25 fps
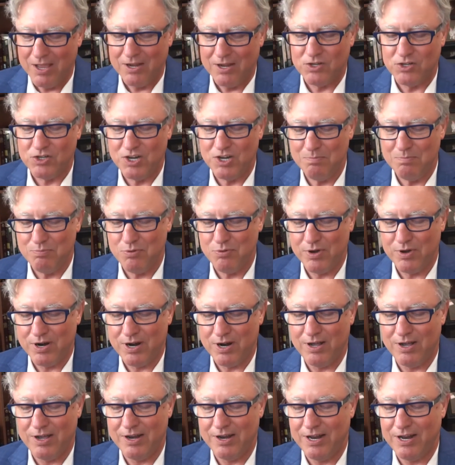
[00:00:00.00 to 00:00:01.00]
She put
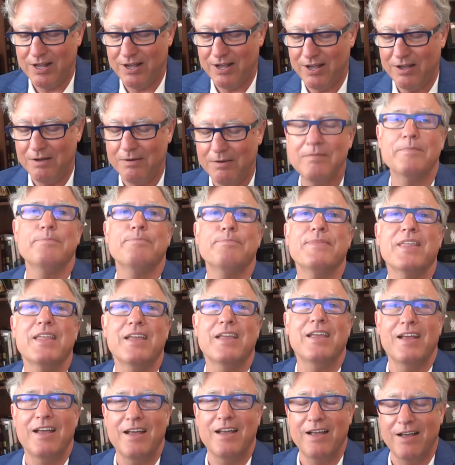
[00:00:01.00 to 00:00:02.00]
on
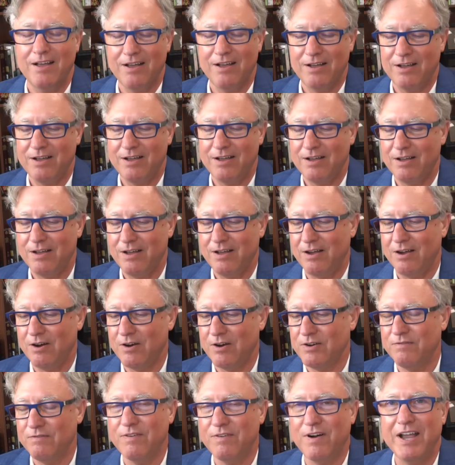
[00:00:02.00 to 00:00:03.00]
our
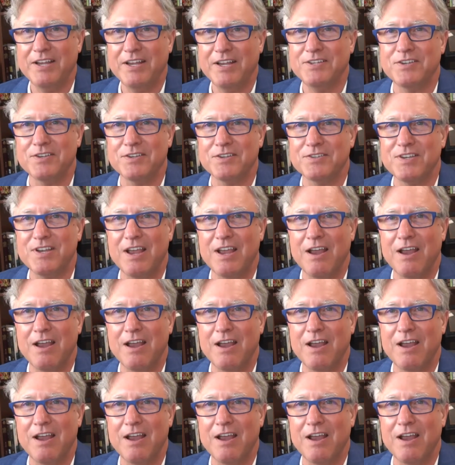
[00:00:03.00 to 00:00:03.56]
devices